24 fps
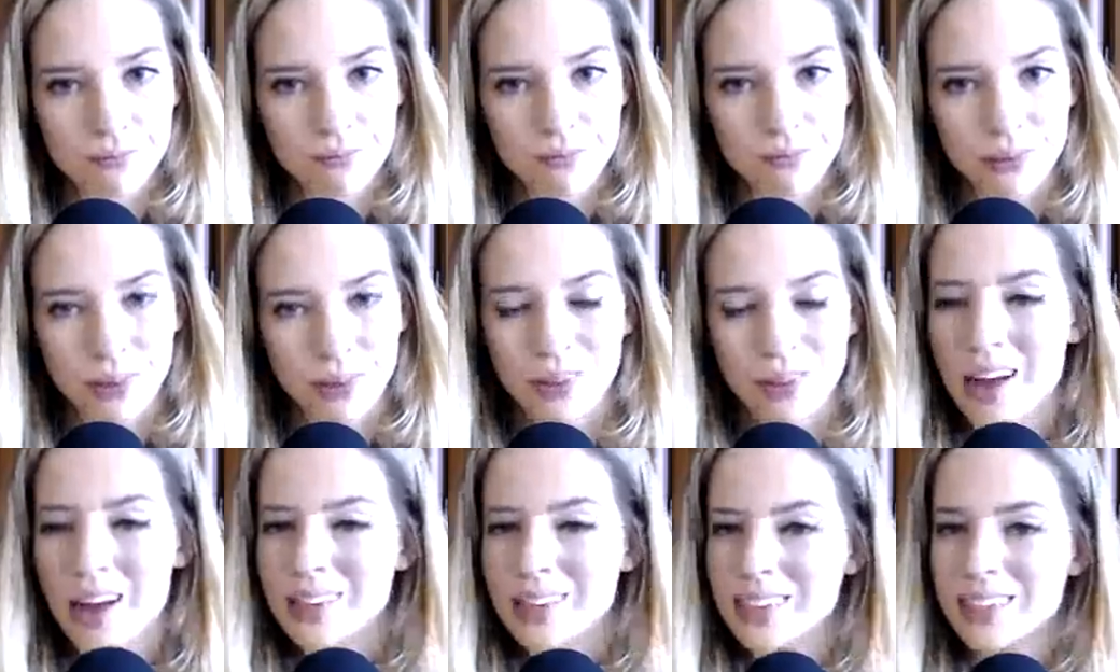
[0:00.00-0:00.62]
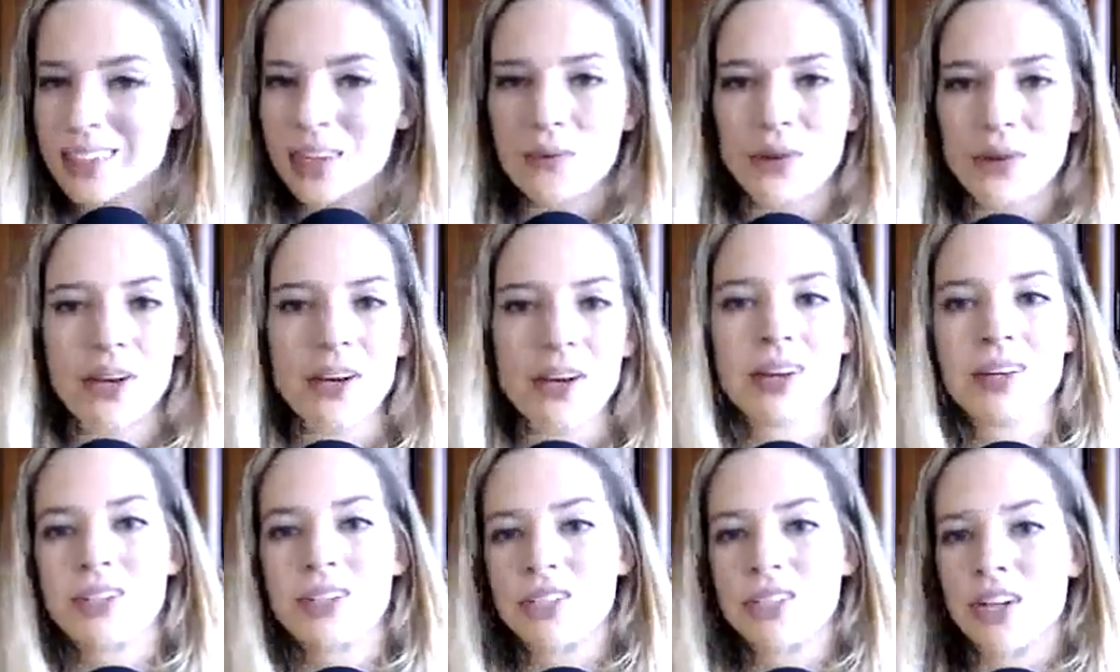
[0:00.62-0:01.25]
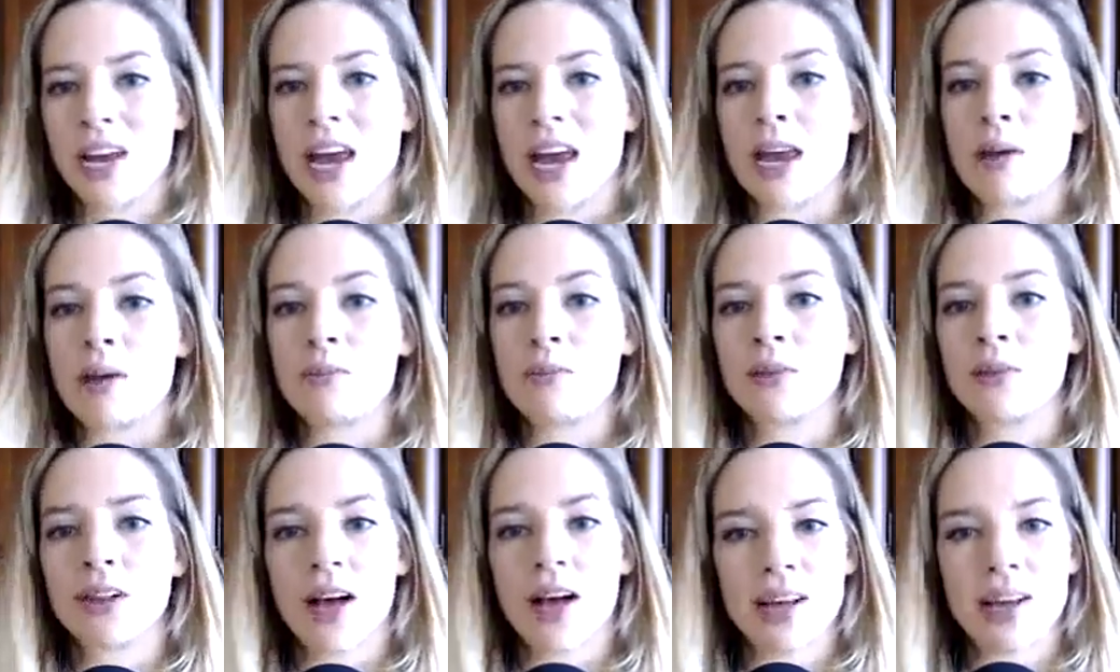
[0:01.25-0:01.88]
The last thing we need is shame.
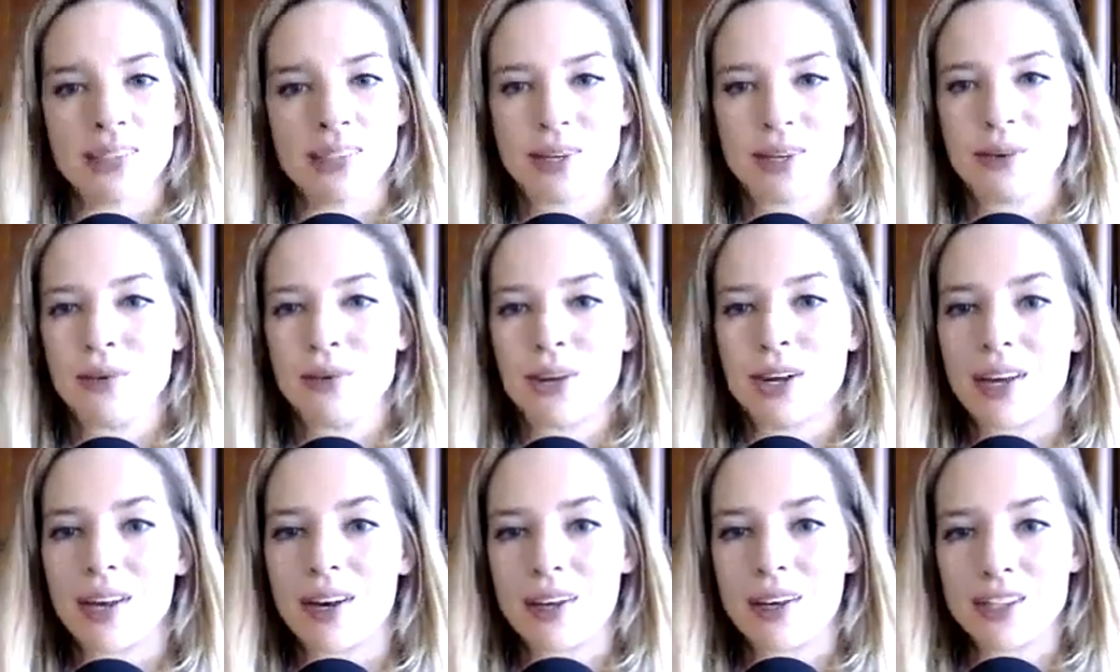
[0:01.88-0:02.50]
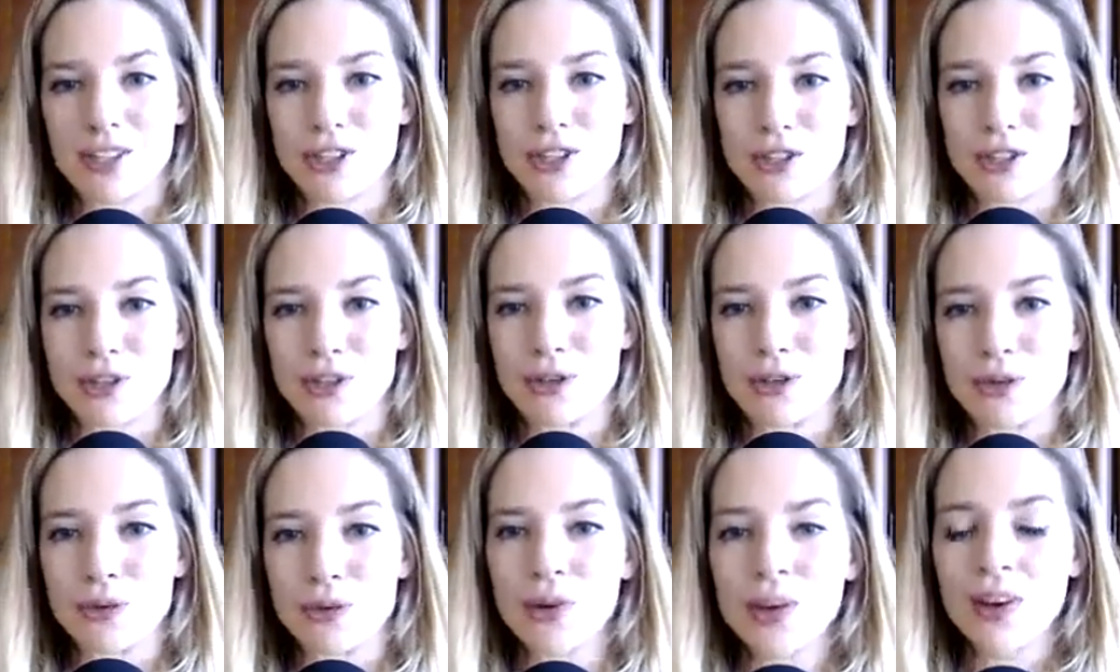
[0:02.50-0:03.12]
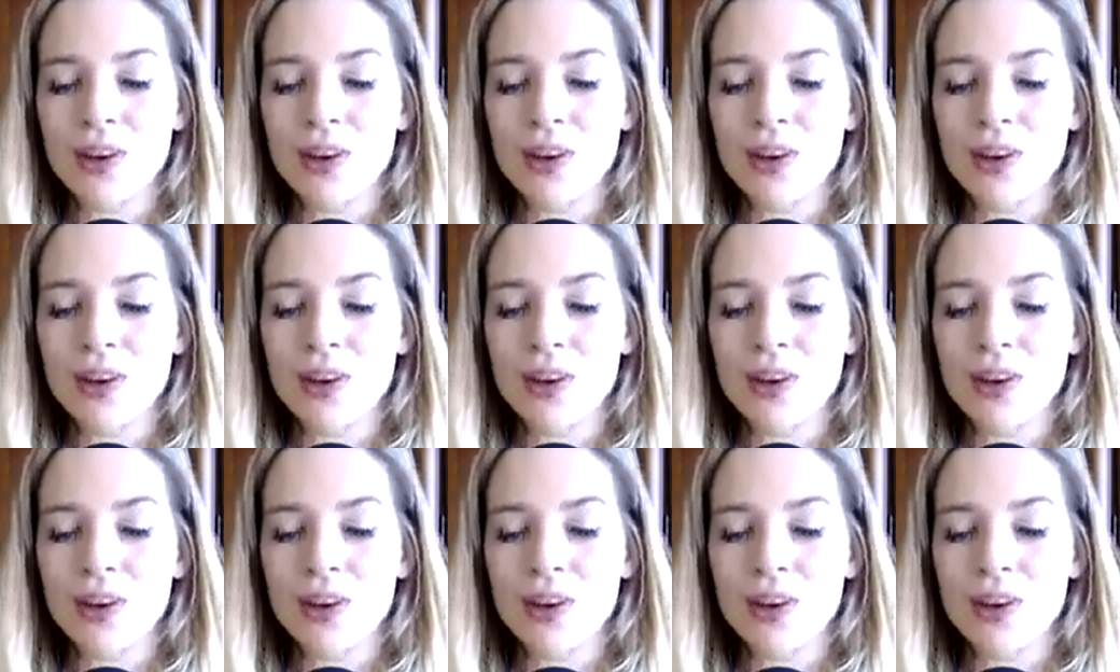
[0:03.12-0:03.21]
The last thing we need is to